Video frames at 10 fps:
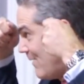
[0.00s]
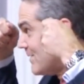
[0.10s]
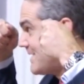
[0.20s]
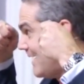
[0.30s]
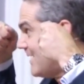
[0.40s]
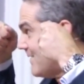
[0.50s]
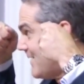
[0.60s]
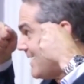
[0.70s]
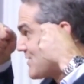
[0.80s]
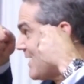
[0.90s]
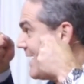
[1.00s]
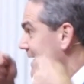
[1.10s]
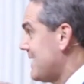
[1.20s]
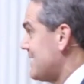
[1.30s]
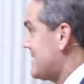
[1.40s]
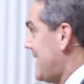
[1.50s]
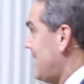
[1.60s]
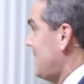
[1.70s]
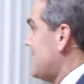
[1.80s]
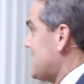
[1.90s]
But I will tell you this
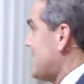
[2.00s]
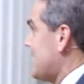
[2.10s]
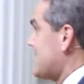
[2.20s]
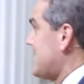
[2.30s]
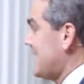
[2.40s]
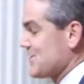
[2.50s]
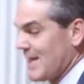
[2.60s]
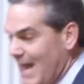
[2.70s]
contentment says